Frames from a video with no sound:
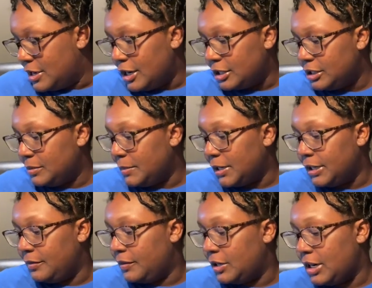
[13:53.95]
actually
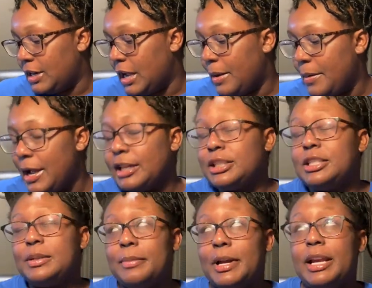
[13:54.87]

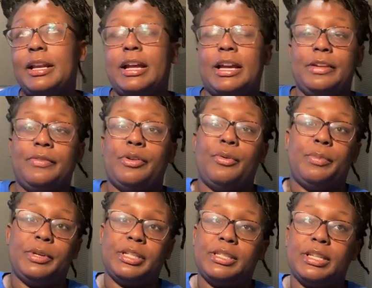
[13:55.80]
might not even
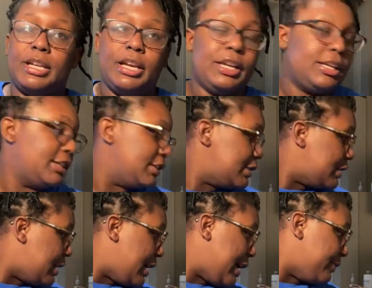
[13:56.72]
open it tonight, because
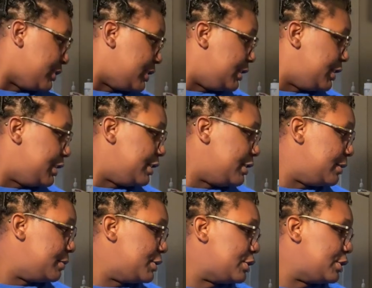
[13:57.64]
I have to clean up,